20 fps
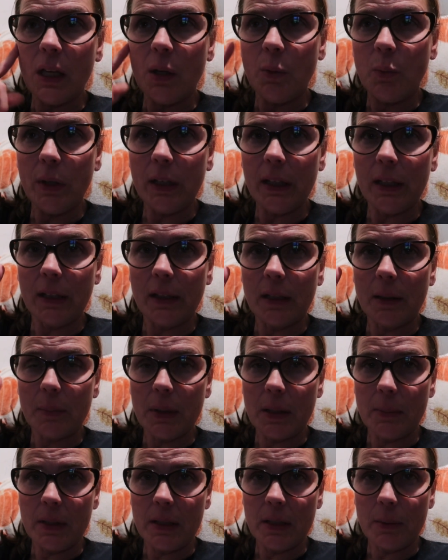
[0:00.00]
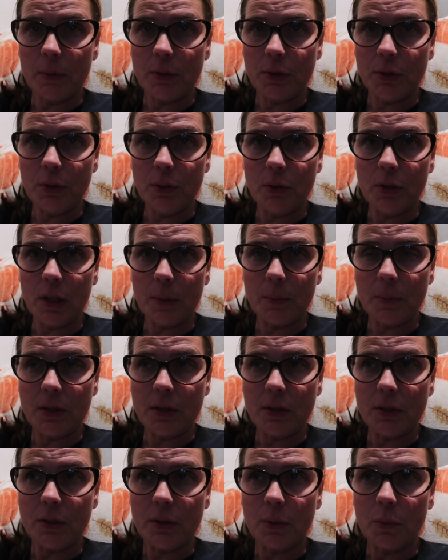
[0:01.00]
when baby number two comes
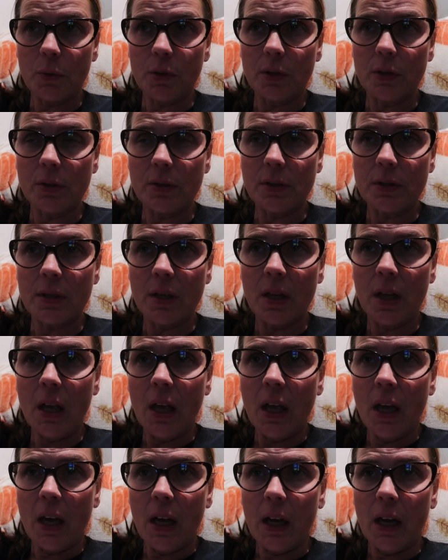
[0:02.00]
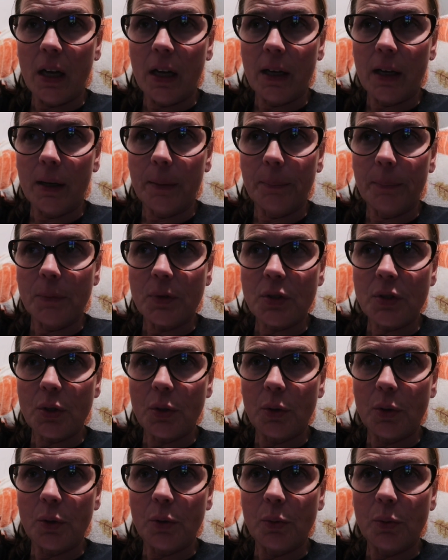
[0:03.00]
into the world. Um,
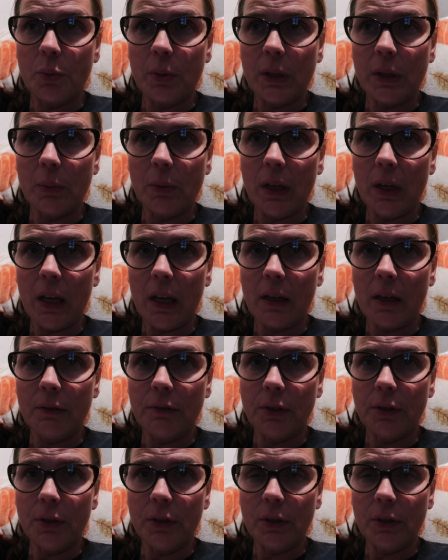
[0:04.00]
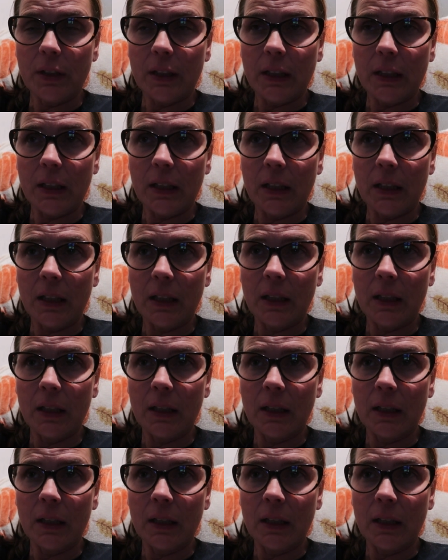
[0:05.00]
so we will have Hurley